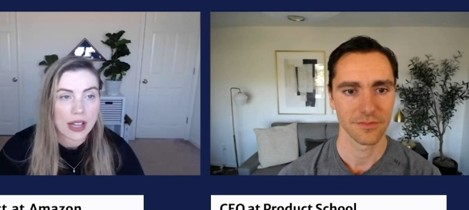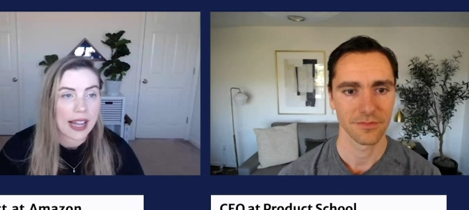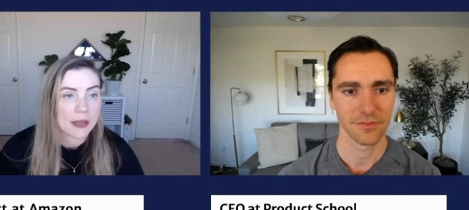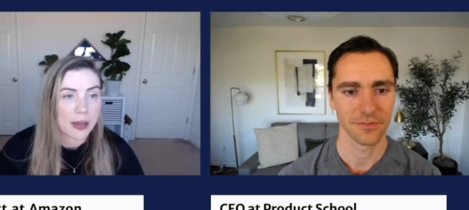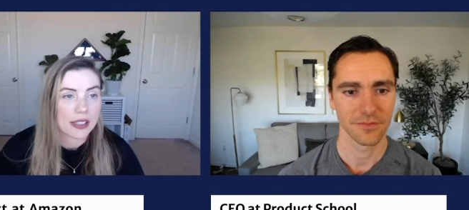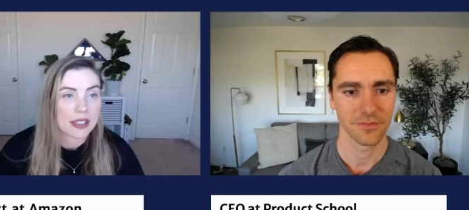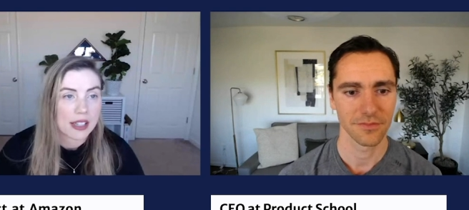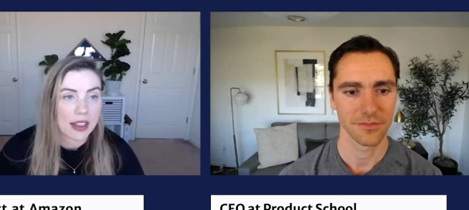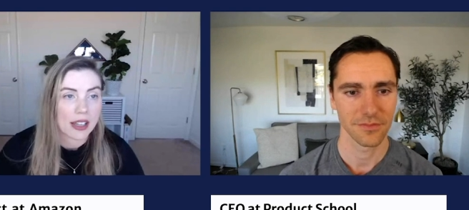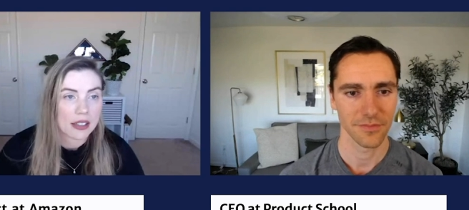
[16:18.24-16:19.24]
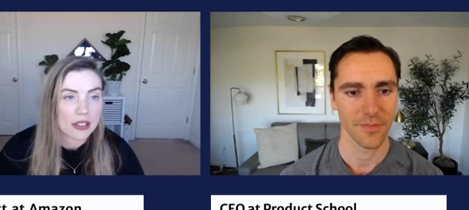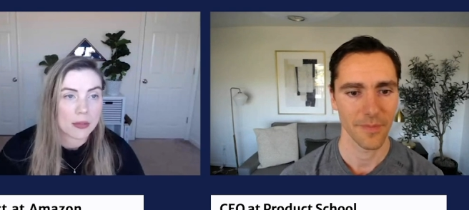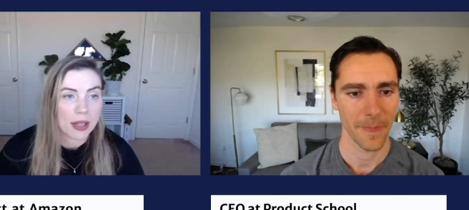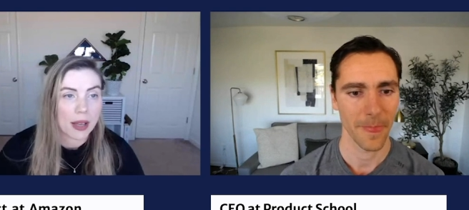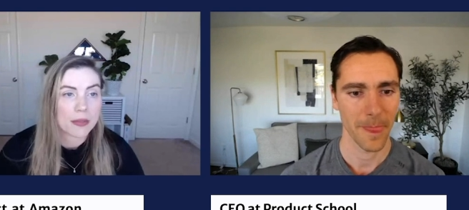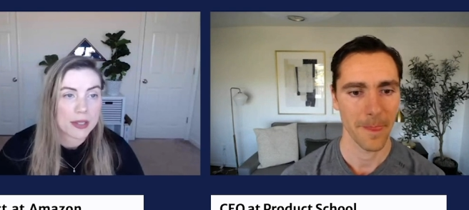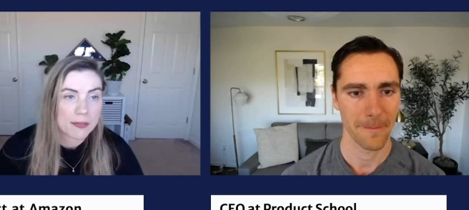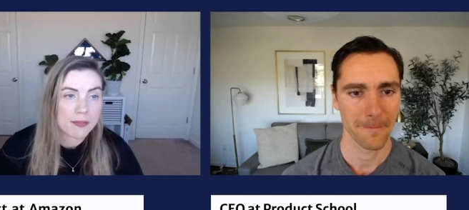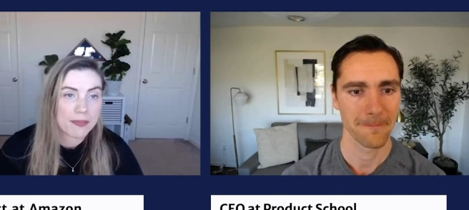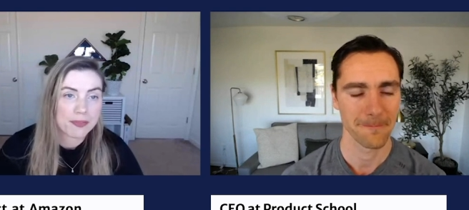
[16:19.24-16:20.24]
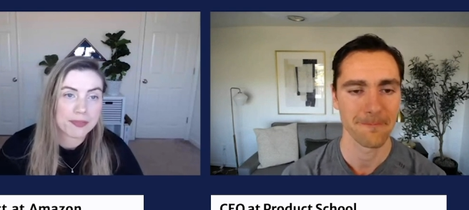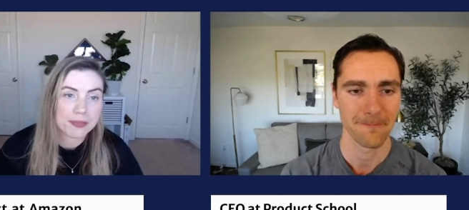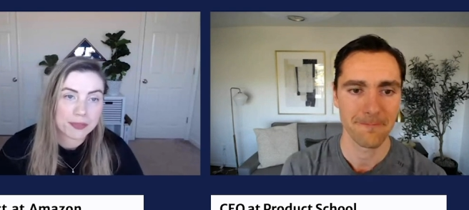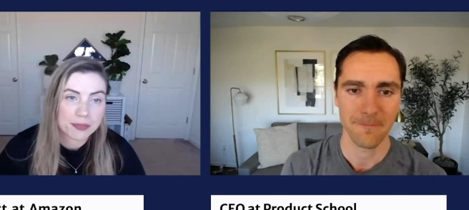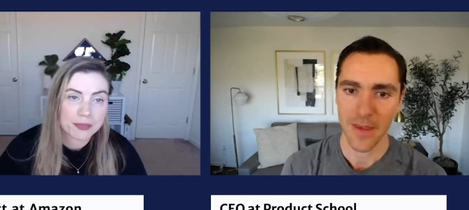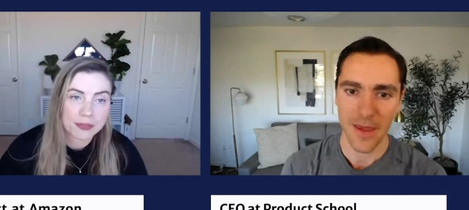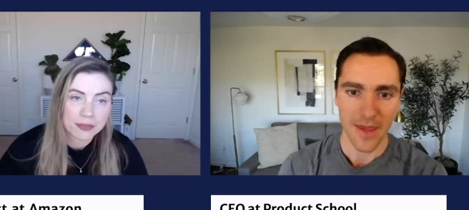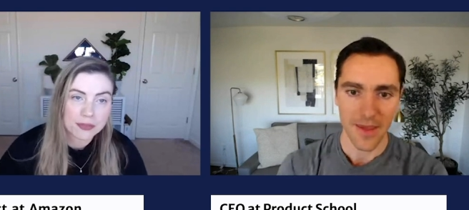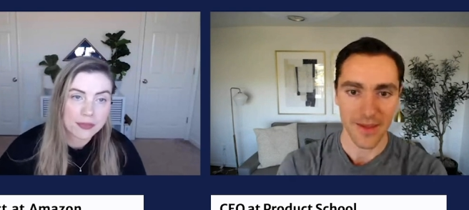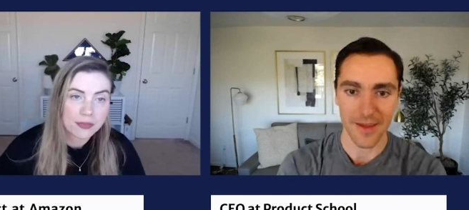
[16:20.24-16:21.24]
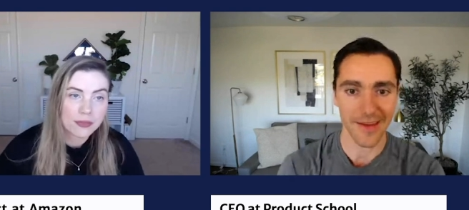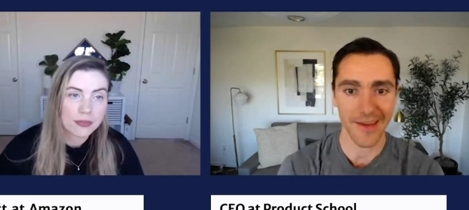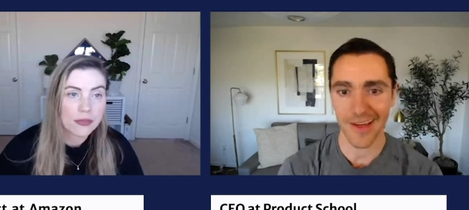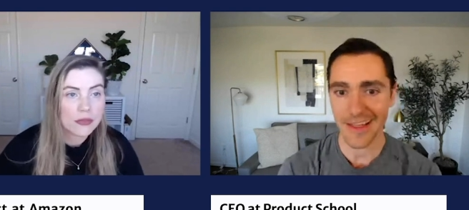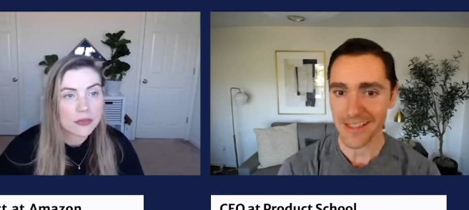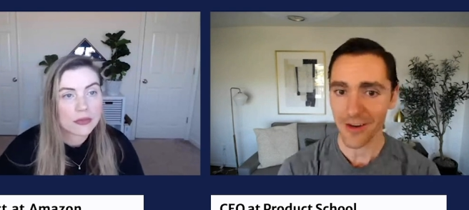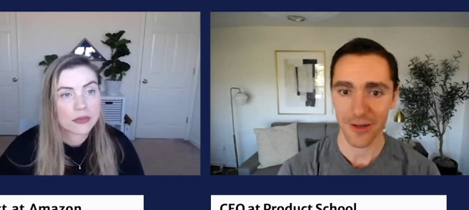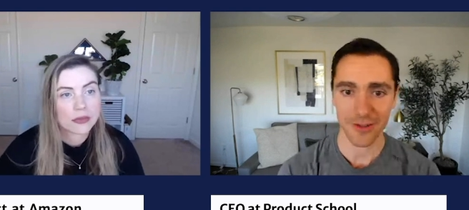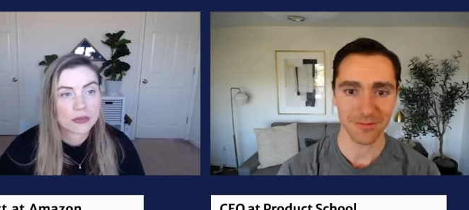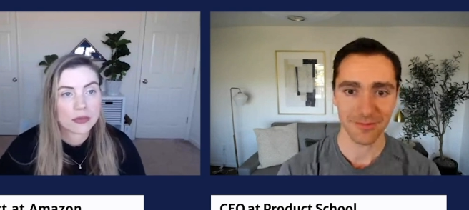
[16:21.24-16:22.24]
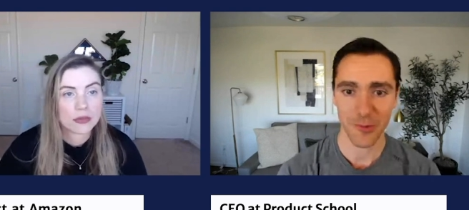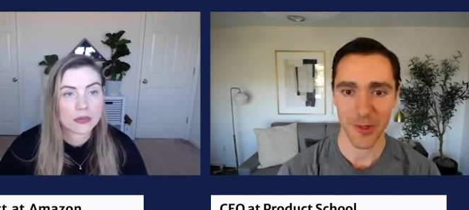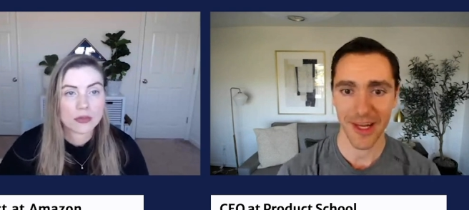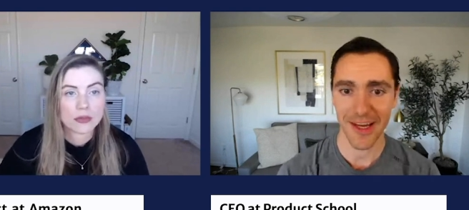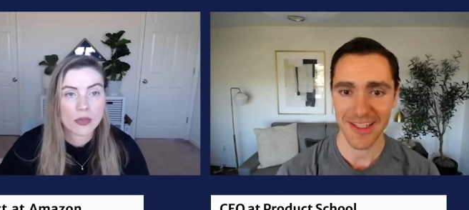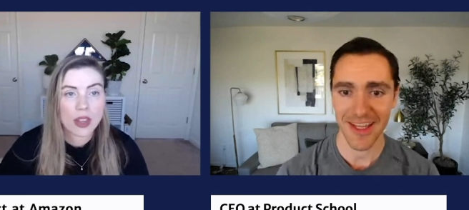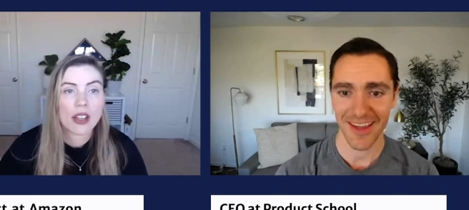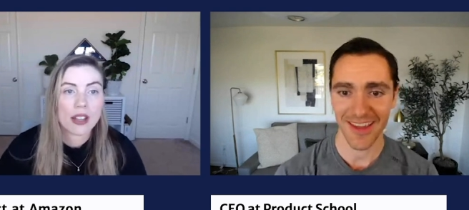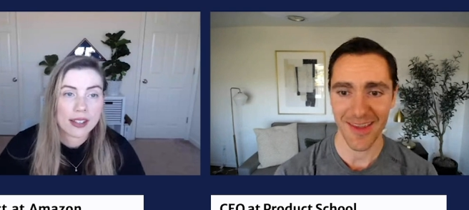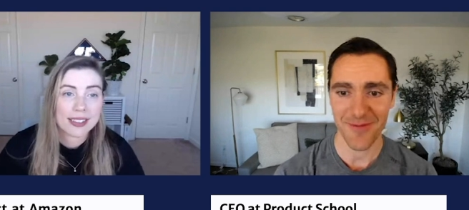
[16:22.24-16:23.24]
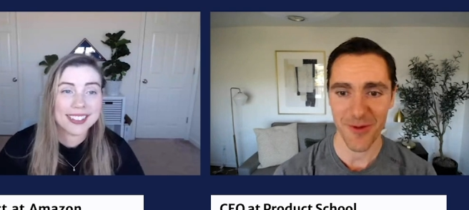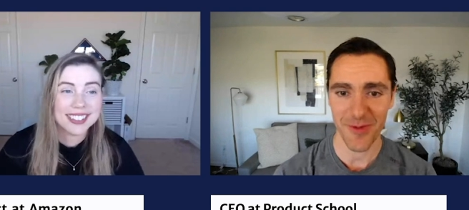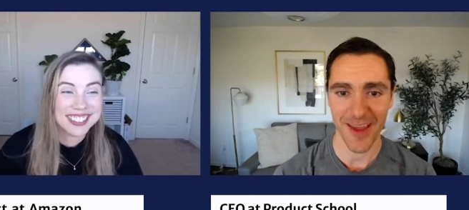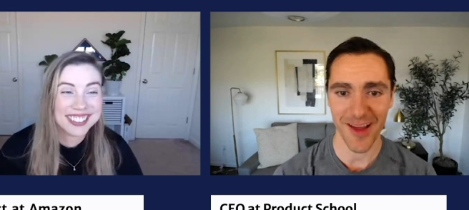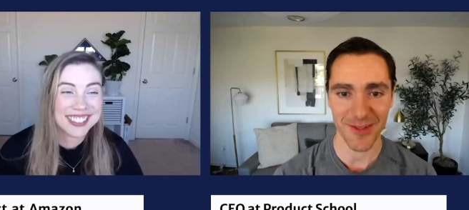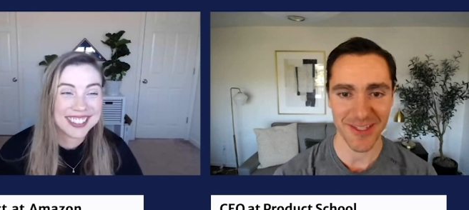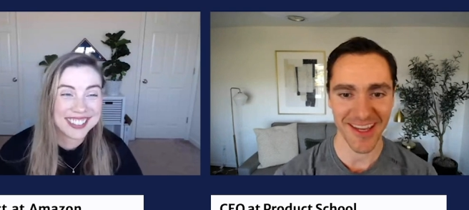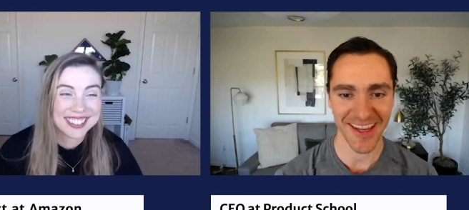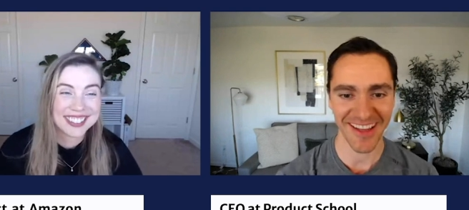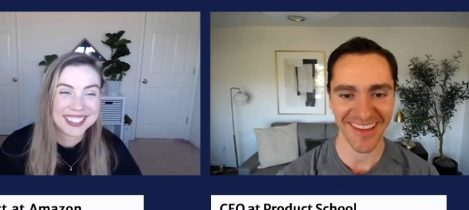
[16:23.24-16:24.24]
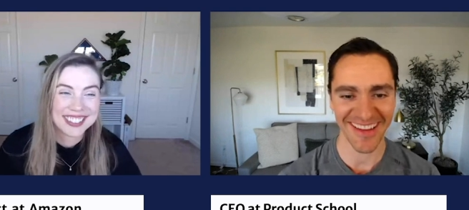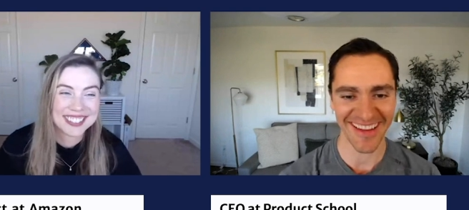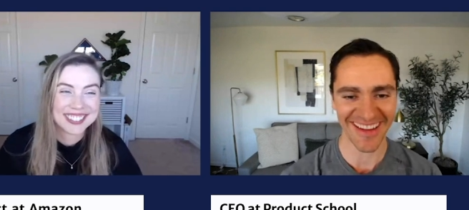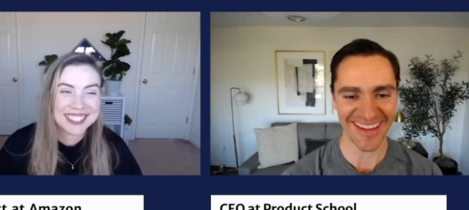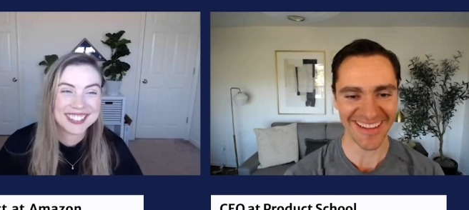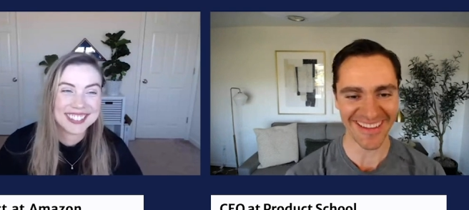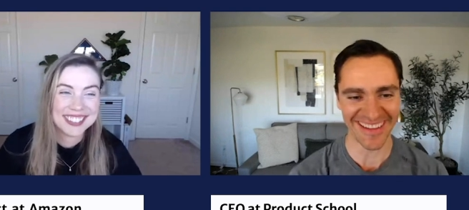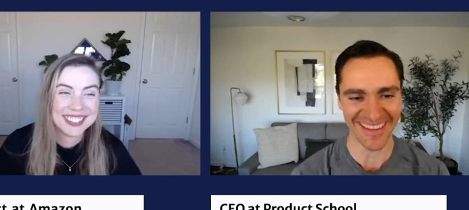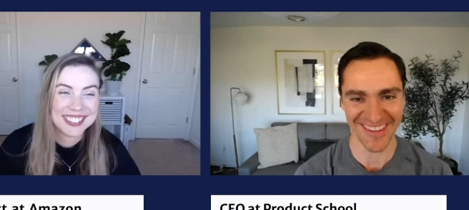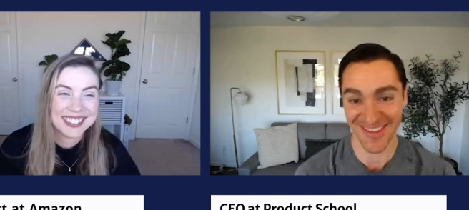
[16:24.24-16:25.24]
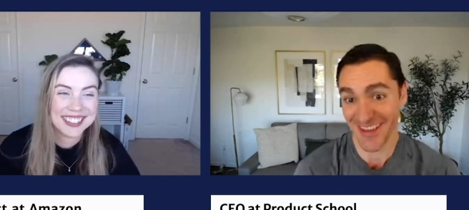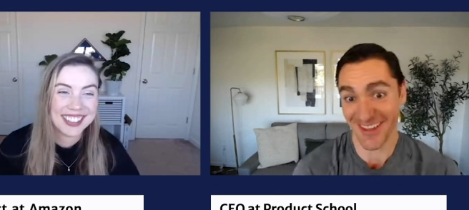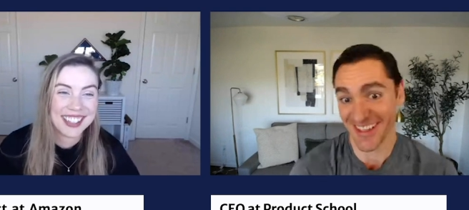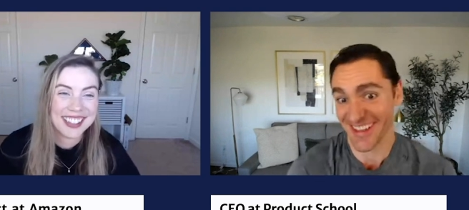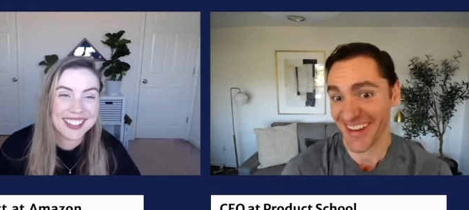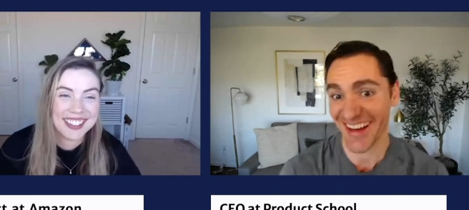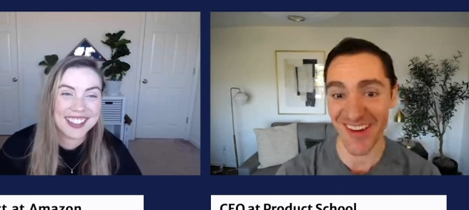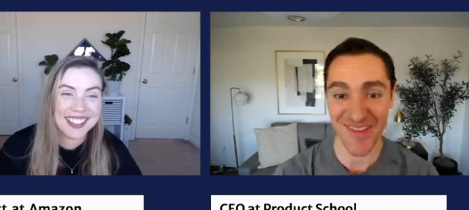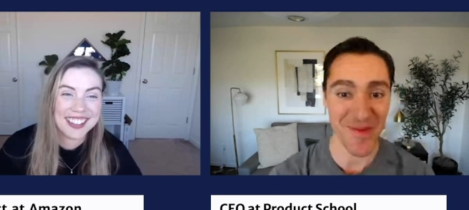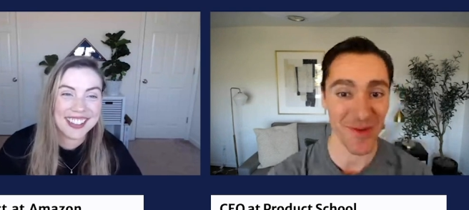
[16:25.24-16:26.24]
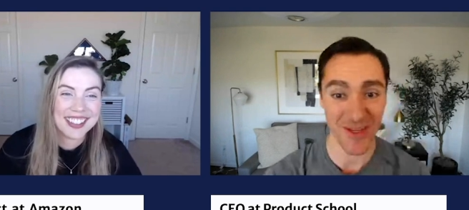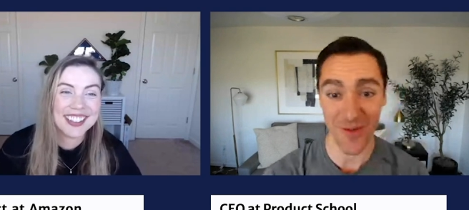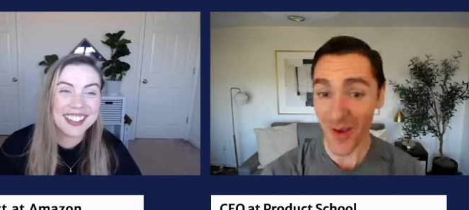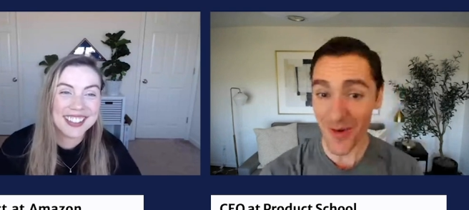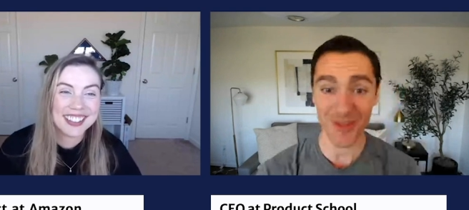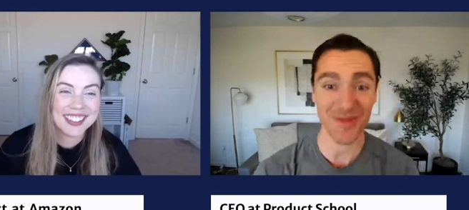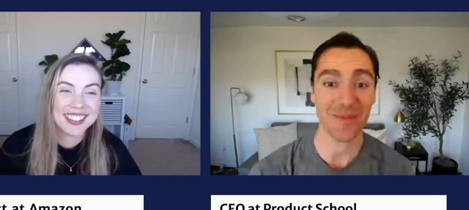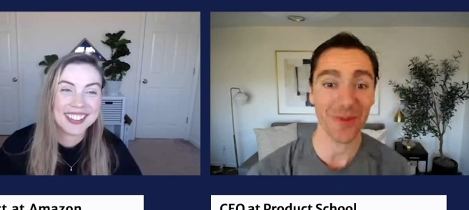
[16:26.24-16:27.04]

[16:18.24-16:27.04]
Speaker 1: aspects, I think, to P Ms.
Speaker 2: It is hard. What can I say? I think from the
Speaker 1: outside, uh, to be honest, right? A lot of people would say, well, I want to be a